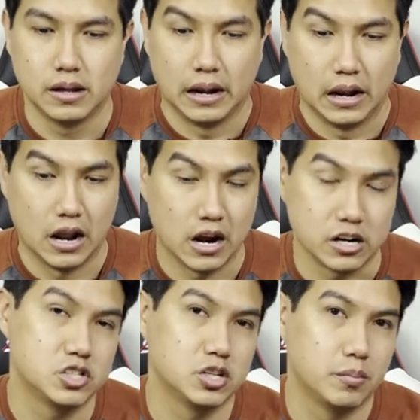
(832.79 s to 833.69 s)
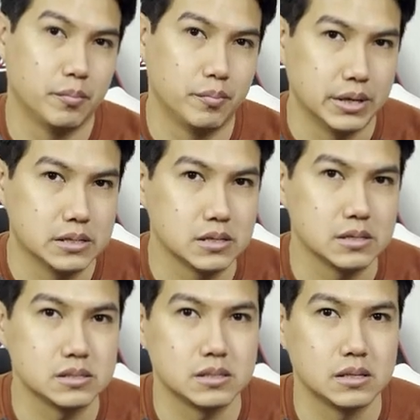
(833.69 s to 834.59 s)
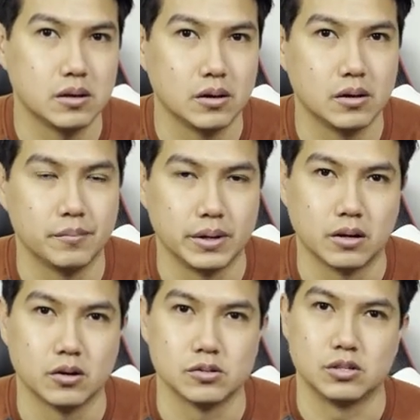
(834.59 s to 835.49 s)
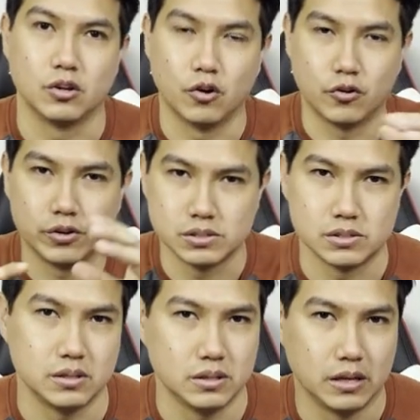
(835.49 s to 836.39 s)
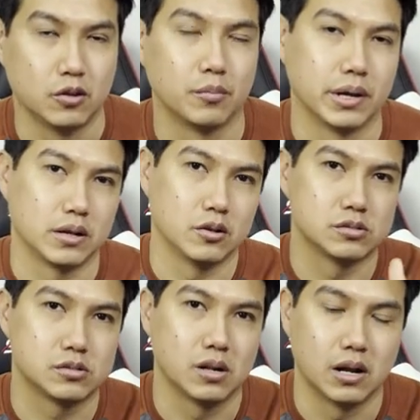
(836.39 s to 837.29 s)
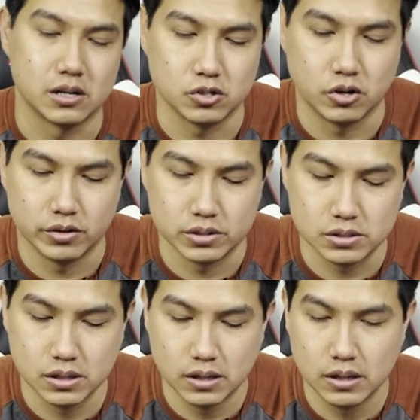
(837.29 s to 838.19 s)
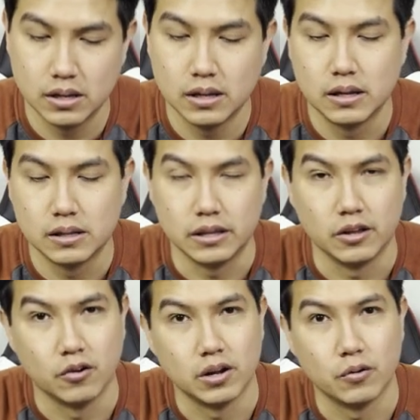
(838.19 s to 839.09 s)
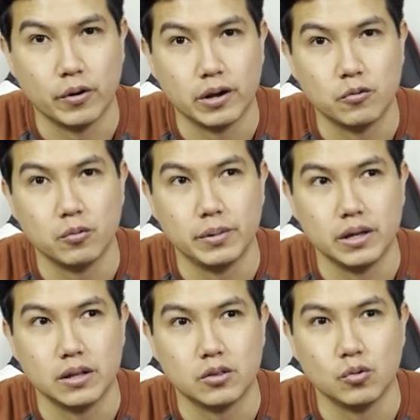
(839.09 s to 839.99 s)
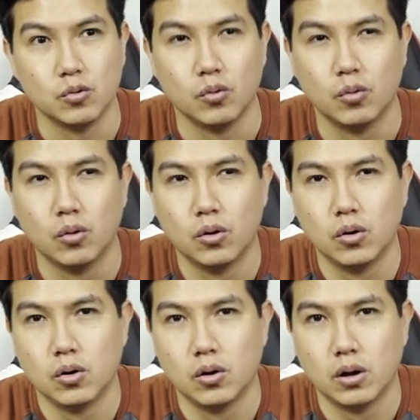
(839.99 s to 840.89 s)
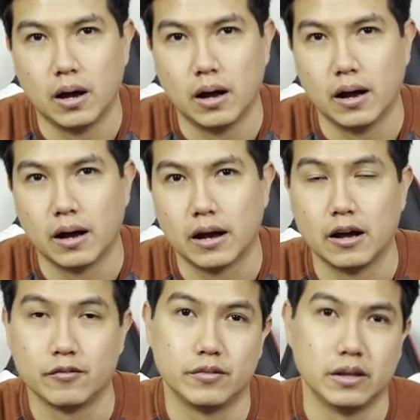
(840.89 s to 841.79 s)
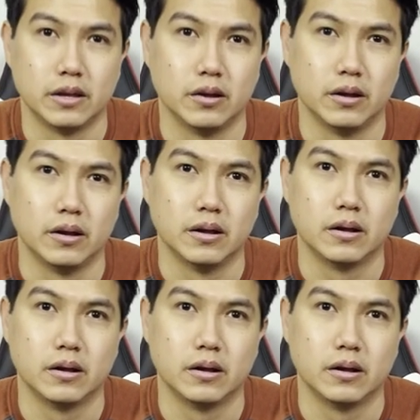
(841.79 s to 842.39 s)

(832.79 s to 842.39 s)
large pieces because the o-ring they don't make those large o-ring the only way will be to uh, have the